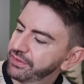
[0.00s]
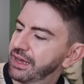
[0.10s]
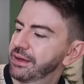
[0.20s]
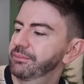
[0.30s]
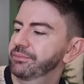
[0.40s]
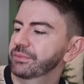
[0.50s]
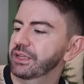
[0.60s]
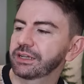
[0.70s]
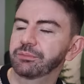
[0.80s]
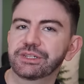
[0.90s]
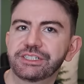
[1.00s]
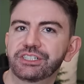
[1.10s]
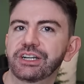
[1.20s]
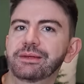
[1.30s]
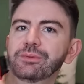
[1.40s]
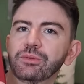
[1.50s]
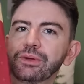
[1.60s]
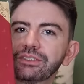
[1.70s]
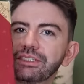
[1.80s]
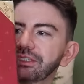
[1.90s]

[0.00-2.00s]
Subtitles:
like a bridge shape almost,